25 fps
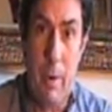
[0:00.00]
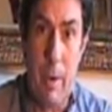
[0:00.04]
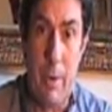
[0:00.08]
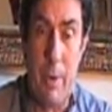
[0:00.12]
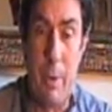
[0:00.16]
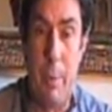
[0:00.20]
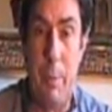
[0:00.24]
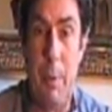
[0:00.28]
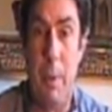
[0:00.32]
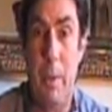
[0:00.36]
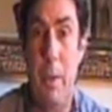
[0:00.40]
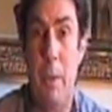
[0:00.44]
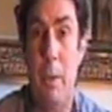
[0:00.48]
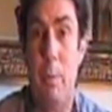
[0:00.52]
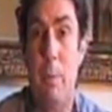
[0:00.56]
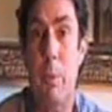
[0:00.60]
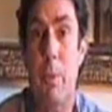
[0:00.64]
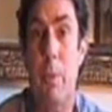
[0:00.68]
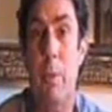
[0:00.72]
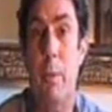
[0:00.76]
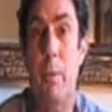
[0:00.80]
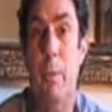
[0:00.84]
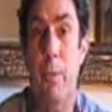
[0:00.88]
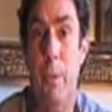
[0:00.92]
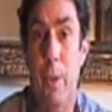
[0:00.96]
recipe that
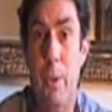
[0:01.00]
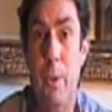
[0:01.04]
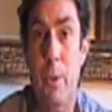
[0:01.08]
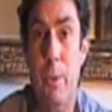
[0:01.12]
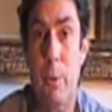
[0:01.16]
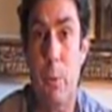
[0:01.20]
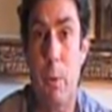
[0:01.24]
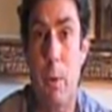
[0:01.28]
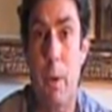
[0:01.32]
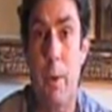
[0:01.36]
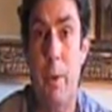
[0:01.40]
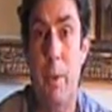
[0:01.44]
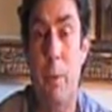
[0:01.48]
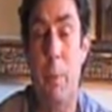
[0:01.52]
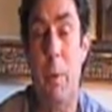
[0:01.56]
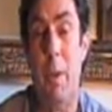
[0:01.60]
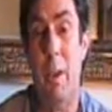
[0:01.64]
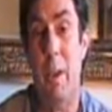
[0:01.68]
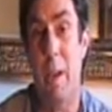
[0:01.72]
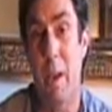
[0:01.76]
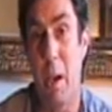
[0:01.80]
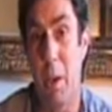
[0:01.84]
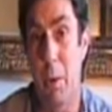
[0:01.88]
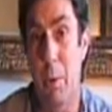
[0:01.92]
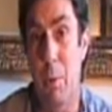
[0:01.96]
was the first one that
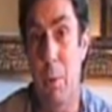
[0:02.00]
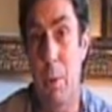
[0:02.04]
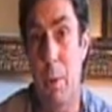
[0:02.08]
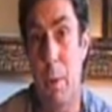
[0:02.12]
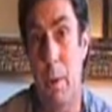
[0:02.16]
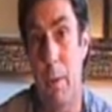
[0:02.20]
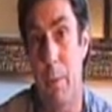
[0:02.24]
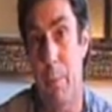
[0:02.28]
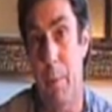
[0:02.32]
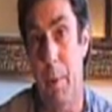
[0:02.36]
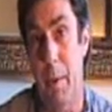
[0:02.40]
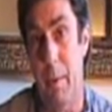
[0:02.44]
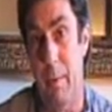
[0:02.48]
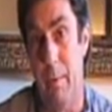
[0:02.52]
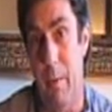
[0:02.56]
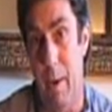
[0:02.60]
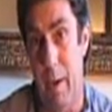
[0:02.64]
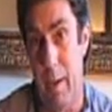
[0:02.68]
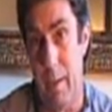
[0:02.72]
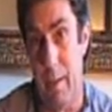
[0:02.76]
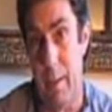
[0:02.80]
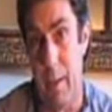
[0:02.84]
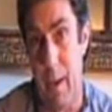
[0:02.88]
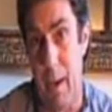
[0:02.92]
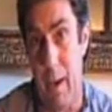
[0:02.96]
we know to have been
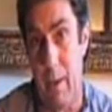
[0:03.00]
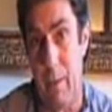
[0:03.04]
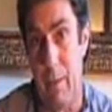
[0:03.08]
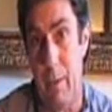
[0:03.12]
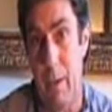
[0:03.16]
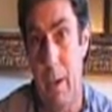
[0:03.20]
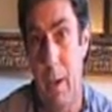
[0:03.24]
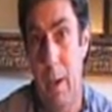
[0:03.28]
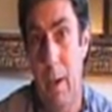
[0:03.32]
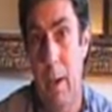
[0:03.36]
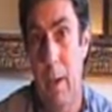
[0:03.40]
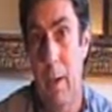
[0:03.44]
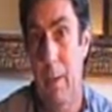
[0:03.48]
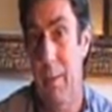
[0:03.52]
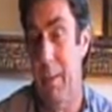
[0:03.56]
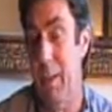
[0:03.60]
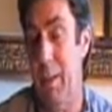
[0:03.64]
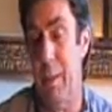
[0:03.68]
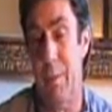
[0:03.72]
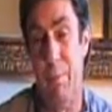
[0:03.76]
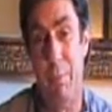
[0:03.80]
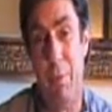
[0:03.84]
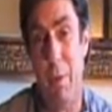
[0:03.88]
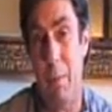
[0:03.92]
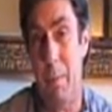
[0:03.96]
written down.
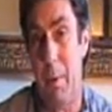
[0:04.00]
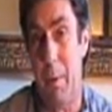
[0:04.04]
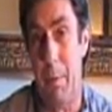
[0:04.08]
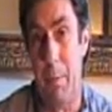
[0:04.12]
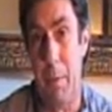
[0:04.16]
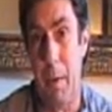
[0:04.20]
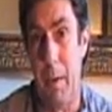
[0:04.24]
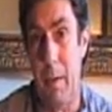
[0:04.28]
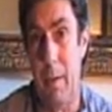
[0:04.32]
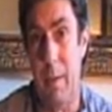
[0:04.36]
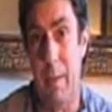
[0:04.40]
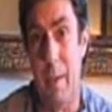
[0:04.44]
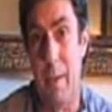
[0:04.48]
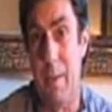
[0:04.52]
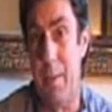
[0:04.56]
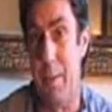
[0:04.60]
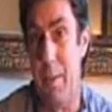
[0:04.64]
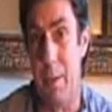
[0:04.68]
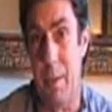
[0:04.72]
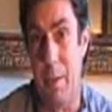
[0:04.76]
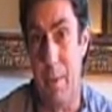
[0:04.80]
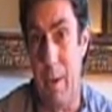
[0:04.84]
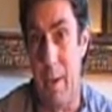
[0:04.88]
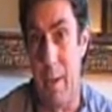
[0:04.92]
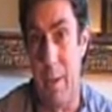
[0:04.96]
There's probably been
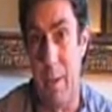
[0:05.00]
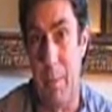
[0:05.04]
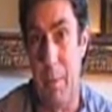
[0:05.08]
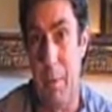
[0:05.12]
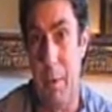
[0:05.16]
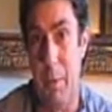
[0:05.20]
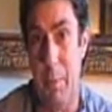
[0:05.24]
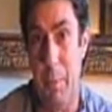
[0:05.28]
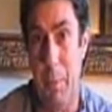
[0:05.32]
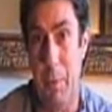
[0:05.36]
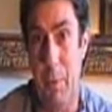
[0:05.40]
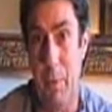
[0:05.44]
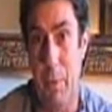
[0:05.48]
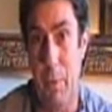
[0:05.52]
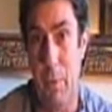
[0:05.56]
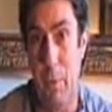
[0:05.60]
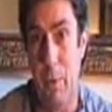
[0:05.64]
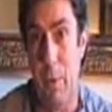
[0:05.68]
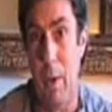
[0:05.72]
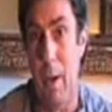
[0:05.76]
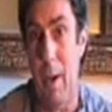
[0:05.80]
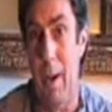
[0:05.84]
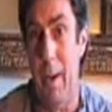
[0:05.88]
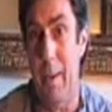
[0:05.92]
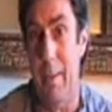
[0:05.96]
dozens of recipes
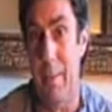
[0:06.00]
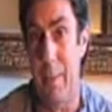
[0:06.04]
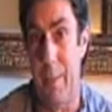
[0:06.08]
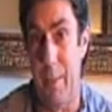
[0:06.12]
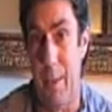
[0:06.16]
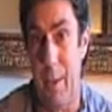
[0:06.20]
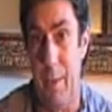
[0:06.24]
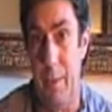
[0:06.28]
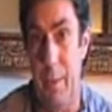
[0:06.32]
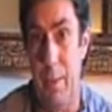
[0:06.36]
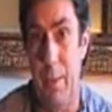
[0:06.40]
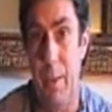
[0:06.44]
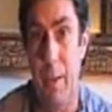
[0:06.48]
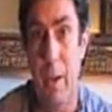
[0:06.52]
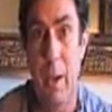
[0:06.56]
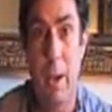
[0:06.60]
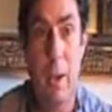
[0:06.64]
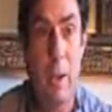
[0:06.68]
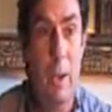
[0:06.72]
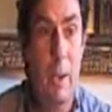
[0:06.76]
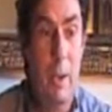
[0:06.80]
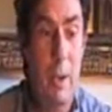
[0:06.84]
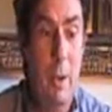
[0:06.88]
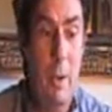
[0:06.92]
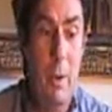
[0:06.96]
before and since,
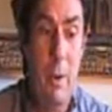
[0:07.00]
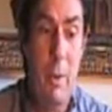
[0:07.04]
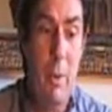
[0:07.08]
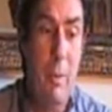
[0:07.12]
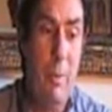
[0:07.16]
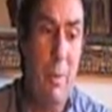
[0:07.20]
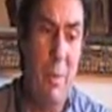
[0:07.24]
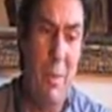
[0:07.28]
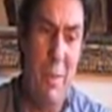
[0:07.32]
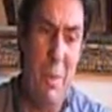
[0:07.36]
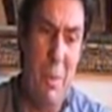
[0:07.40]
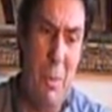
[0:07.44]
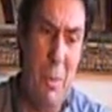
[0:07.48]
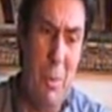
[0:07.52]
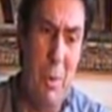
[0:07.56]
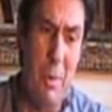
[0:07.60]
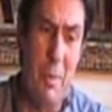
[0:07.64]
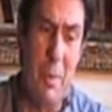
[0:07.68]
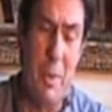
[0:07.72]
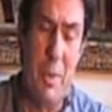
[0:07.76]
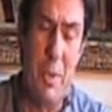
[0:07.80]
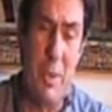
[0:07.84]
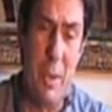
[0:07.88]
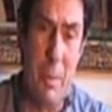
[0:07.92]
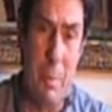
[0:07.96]
all
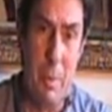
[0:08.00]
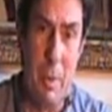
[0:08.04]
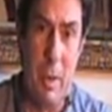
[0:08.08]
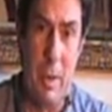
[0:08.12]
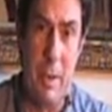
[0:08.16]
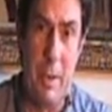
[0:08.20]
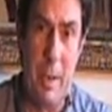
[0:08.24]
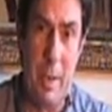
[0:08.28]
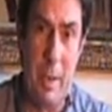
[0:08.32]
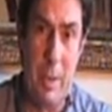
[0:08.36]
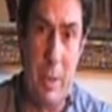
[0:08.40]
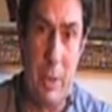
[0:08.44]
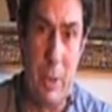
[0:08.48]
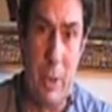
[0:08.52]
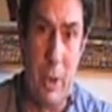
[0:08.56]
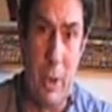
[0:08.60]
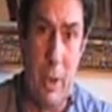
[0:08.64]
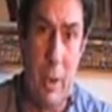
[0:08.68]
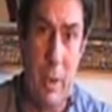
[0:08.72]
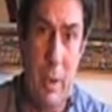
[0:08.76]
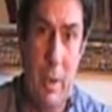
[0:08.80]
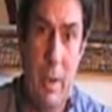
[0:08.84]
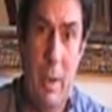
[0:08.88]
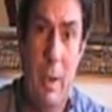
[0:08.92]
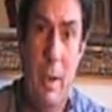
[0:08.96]
of a similar
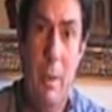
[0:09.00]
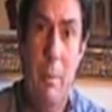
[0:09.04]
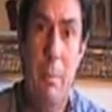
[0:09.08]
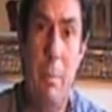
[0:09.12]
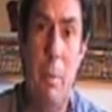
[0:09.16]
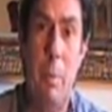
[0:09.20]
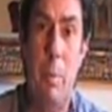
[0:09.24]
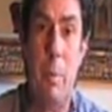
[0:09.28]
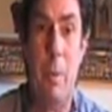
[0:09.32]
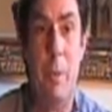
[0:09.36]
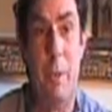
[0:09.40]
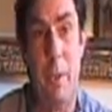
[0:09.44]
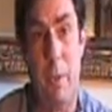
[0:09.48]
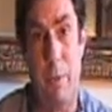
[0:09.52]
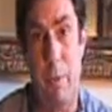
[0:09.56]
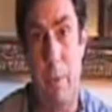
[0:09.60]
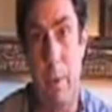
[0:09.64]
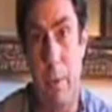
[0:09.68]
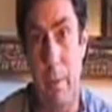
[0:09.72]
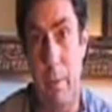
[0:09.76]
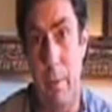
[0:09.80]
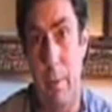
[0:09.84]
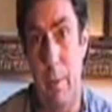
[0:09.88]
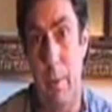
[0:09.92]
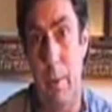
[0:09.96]
nature, but with
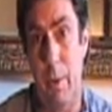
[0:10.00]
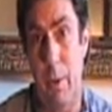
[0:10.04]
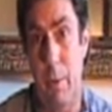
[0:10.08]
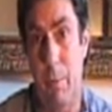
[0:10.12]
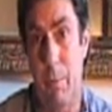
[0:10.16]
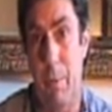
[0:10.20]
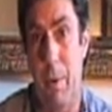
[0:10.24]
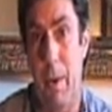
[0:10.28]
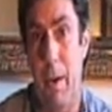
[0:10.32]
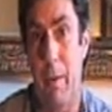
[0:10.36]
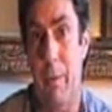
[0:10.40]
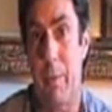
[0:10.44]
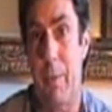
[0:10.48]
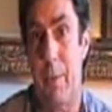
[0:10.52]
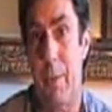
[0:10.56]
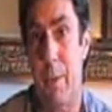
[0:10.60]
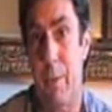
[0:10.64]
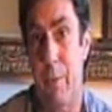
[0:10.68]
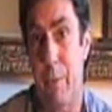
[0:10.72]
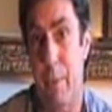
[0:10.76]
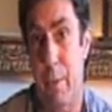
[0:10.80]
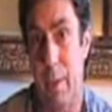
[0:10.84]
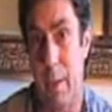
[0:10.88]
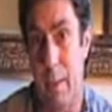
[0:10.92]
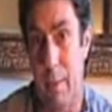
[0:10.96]
different compounds,
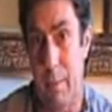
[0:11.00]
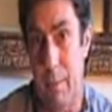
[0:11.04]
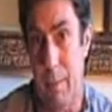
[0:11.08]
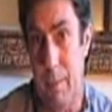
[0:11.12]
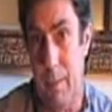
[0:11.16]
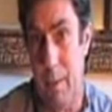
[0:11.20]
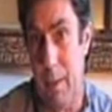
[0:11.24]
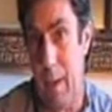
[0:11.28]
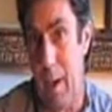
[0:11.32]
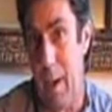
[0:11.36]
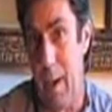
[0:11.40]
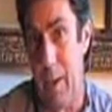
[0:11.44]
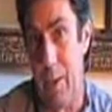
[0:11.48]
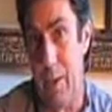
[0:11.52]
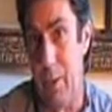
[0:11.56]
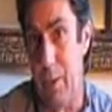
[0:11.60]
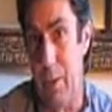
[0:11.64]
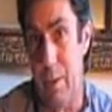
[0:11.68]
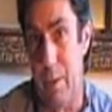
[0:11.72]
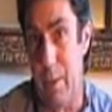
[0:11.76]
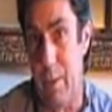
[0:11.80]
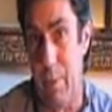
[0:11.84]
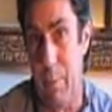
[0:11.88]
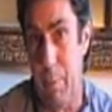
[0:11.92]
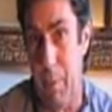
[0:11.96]
different
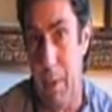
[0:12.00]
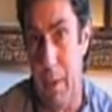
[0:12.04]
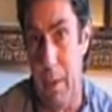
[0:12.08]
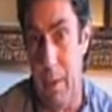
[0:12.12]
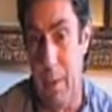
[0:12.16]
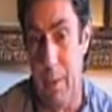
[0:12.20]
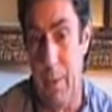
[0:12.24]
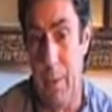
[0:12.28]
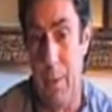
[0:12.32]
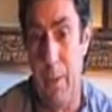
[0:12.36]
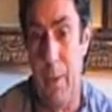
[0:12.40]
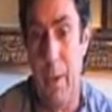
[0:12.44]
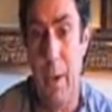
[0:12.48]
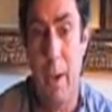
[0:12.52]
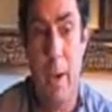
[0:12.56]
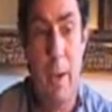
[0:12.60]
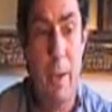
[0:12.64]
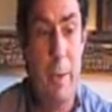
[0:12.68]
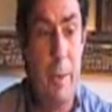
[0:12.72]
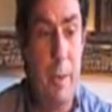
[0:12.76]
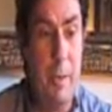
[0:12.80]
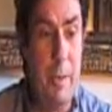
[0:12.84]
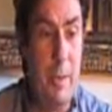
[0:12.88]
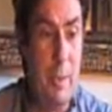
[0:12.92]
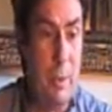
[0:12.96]
collections of plants.
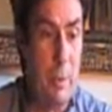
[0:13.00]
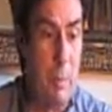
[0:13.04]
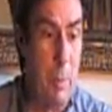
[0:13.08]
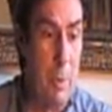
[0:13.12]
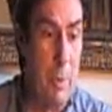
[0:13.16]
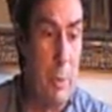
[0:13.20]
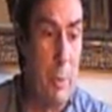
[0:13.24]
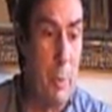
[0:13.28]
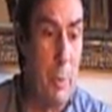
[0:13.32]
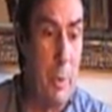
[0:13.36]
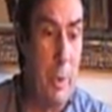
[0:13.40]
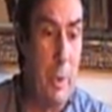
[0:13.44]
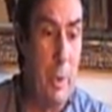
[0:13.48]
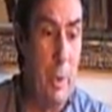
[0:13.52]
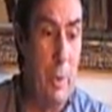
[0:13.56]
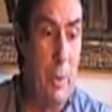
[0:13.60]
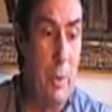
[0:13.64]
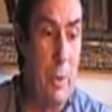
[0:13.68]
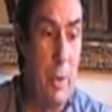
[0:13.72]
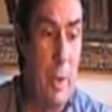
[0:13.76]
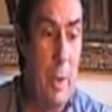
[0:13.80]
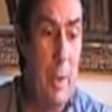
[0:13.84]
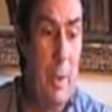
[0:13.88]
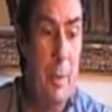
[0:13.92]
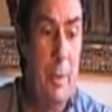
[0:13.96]
This is the ones we
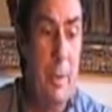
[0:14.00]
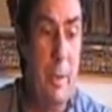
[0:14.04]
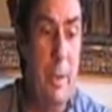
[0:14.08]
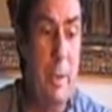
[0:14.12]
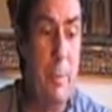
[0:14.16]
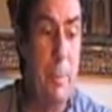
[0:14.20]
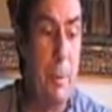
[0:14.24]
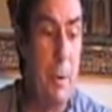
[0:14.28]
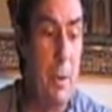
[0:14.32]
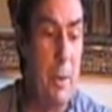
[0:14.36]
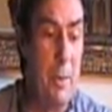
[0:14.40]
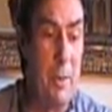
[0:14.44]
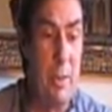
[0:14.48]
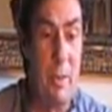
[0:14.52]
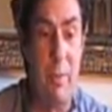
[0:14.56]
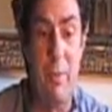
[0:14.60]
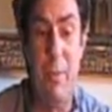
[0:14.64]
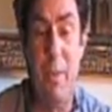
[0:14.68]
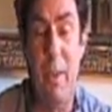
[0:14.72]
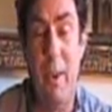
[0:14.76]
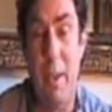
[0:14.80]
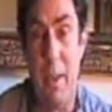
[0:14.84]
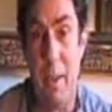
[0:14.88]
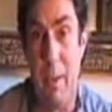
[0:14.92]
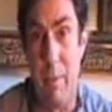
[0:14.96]
use. These plants are
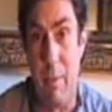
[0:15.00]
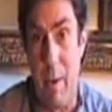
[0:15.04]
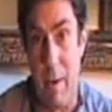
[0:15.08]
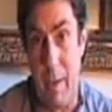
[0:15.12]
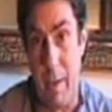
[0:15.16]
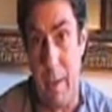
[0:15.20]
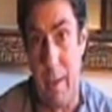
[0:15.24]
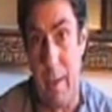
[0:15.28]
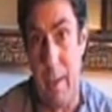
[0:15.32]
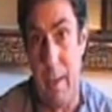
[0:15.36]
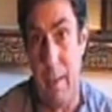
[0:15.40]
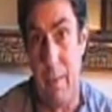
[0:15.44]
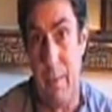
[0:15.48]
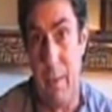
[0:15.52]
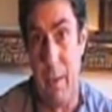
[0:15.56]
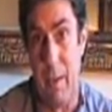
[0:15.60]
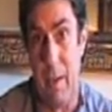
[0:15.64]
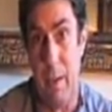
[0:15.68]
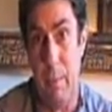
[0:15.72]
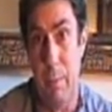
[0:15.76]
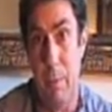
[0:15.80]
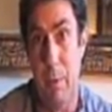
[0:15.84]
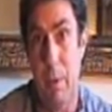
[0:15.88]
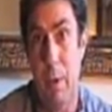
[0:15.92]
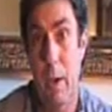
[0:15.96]
fairly readily
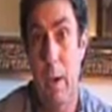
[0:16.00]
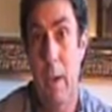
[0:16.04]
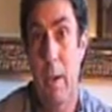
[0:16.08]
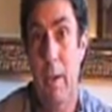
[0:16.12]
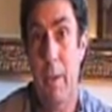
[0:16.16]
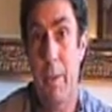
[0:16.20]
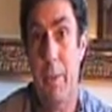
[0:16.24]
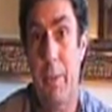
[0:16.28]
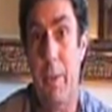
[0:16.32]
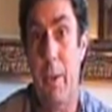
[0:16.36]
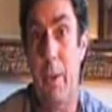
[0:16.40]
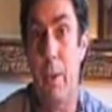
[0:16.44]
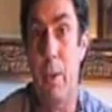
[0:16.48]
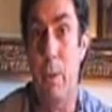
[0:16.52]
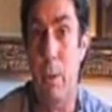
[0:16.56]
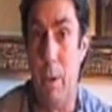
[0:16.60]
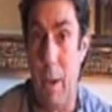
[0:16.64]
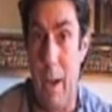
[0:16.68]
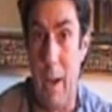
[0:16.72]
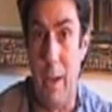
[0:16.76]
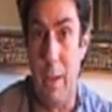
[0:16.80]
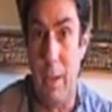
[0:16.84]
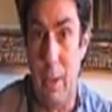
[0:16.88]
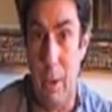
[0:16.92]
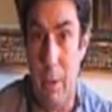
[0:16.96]
available, so you
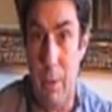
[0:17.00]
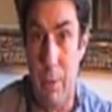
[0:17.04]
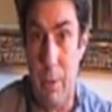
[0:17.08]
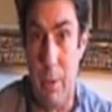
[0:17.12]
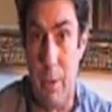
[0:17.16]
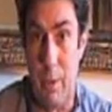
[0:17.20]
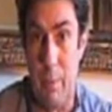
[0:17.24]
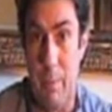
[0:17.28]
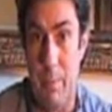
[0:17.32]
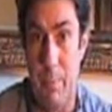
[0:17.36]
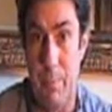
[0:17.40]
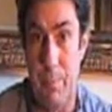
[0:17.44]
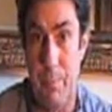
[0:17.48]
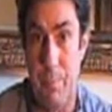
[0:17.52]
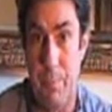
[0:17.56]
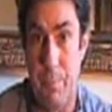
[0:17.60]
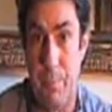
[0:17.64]
can use them.